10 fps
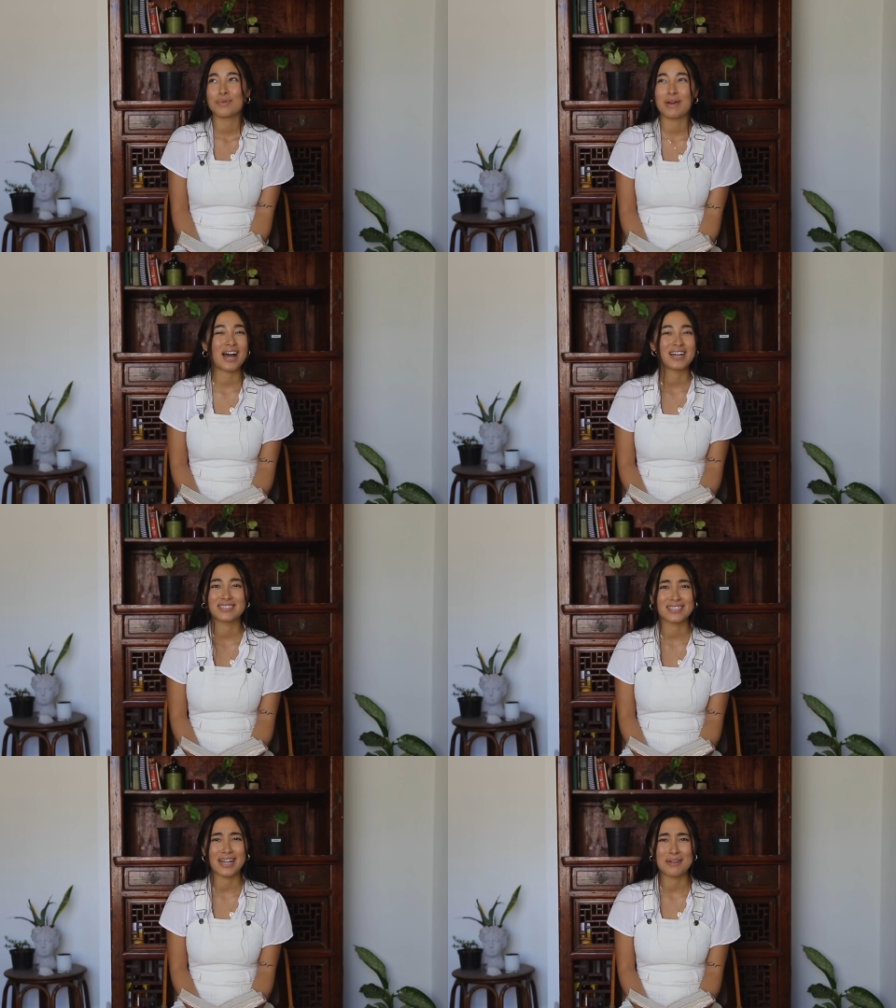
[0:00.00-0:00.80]
my
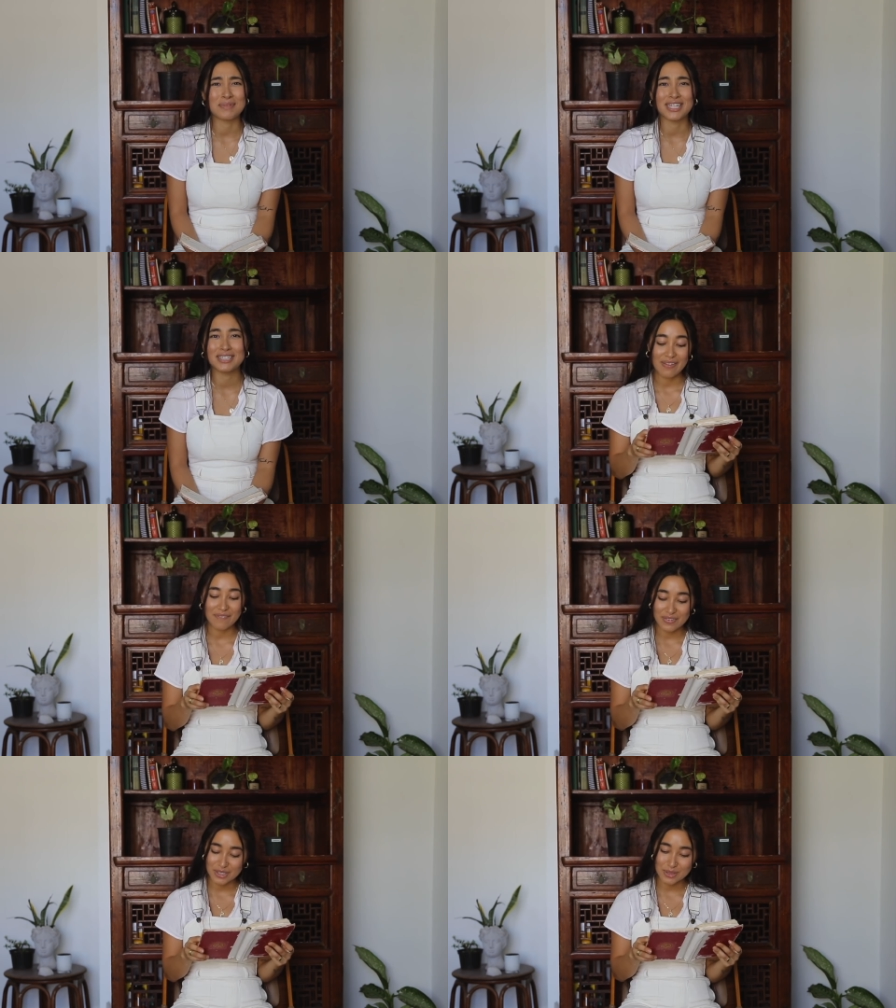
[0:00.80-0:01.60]
highest alignment. And
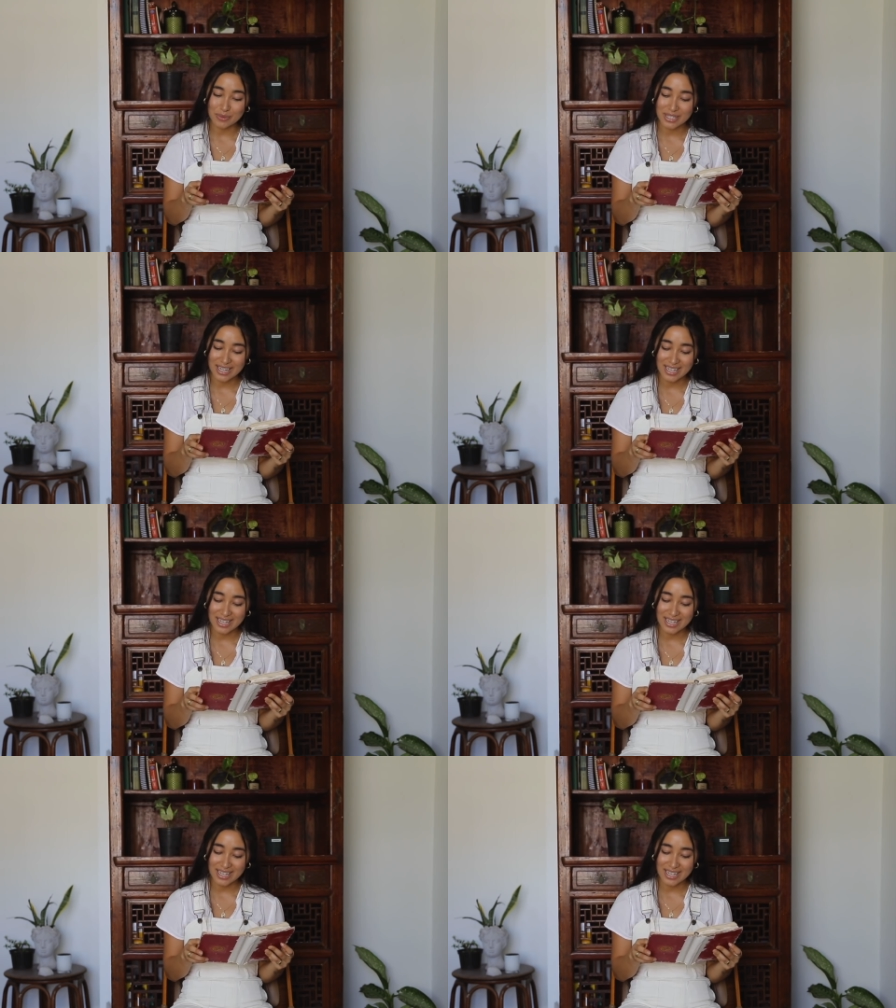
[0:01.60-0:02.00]
the first one